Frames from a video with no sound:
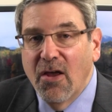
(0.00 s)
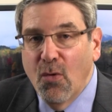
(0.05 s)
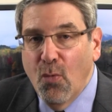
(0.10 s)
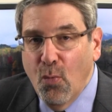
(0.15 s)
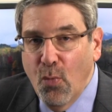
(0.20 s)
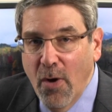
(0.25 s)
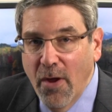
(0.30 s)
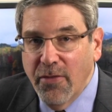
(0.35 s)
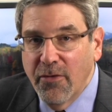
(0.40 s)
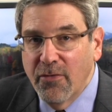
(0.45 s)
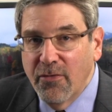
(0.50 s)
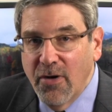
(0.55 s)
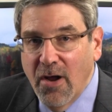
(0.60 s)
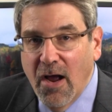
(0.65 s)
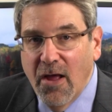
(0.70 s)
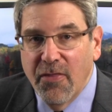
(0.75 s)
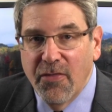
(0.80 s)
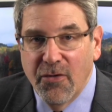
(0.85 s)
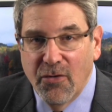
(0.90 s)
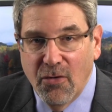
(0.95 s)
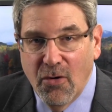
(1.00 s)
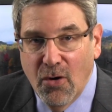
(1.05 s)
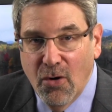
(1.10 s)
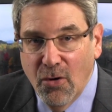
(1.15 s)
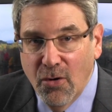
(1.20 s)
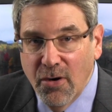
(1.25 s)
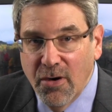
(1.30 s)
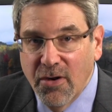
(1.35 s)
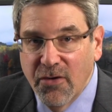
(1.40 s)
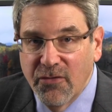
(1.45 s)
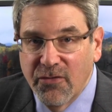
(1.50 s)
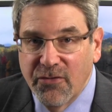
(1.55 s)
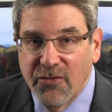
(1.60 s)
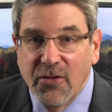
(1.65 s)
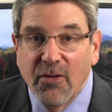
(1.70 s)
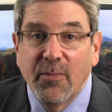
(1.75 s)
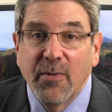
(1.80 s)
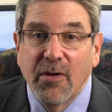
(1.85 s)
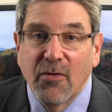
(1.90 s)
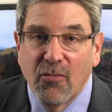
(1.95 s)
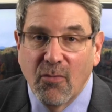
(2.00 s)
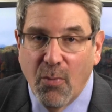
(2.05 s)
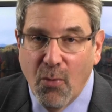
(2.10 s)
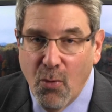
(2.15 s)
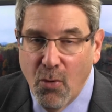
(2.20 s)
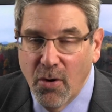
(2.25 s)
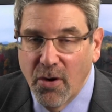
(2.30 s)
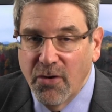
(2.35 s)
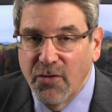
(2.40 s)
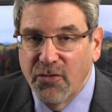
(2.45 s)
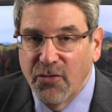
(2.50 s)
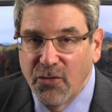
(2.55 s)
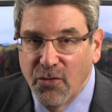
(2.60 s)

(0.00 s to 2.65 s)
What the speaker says: whether or not there are earnings still being reported